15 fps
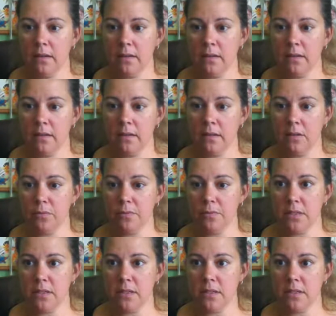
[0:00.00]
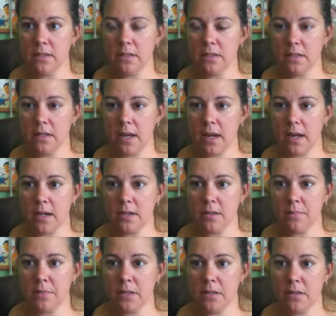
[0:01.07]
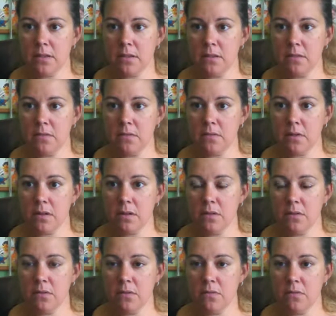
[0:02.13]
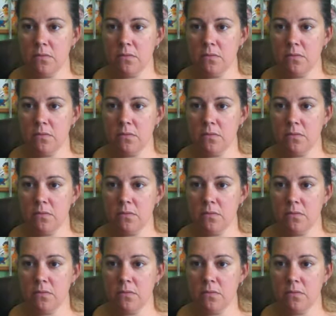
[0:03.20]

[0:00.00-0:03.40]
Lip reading: Nope, didn't disconnect, but don't know.